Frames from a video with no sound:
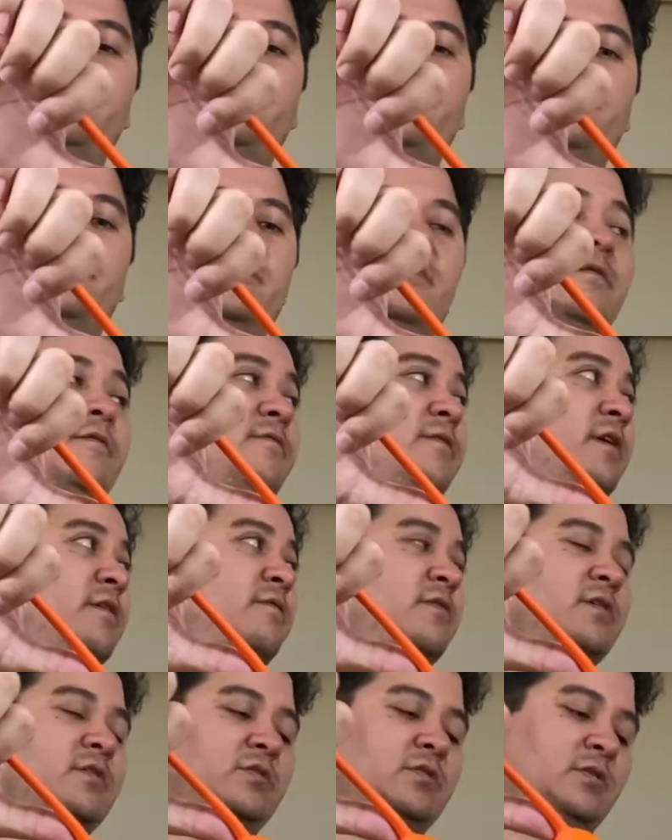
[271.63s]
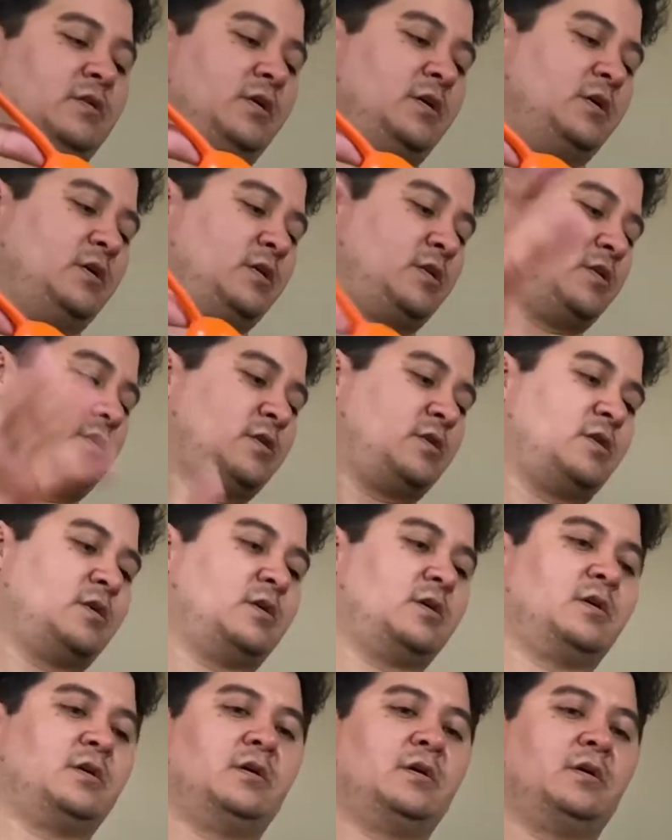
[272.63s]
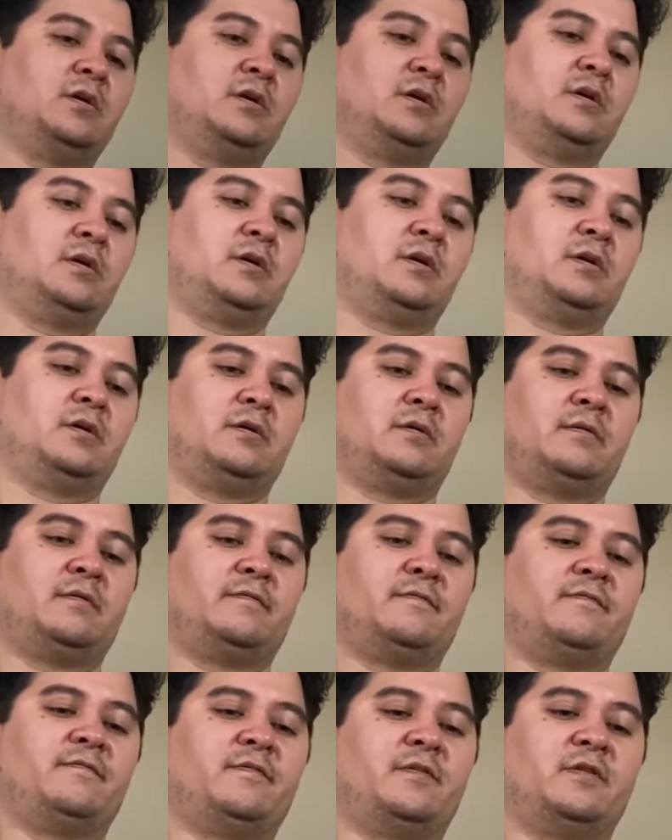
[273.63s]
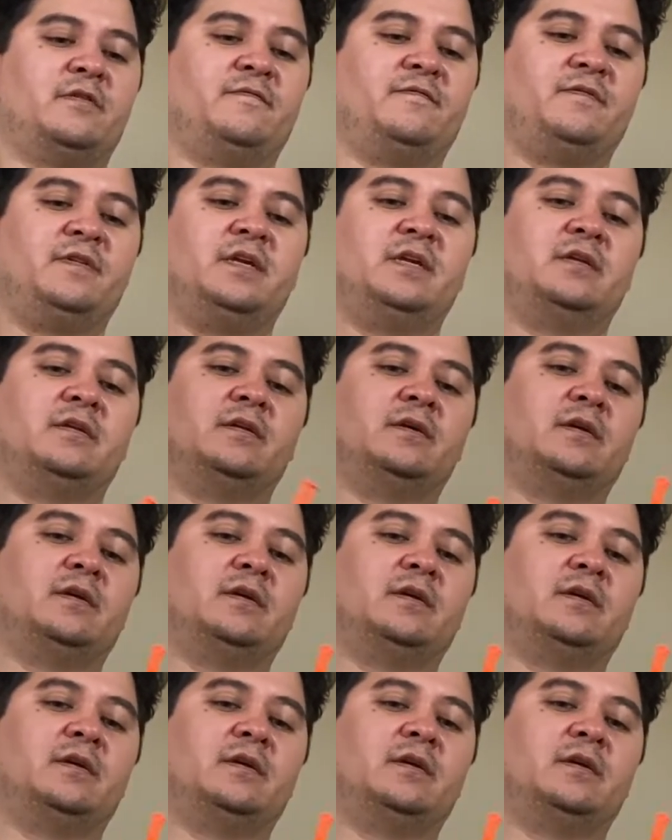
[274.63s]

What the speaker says: Leave a 6-inch tail. And I'm going to make a 1-inch bubble.